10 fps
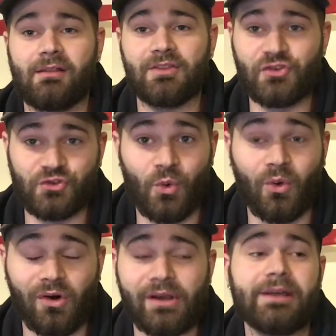the
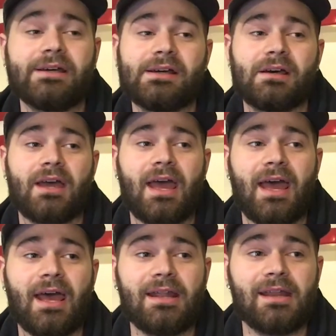story
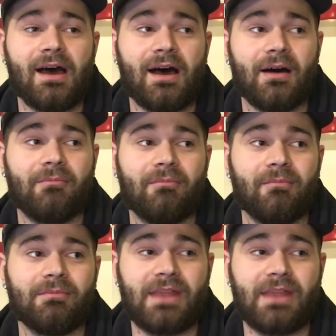and um,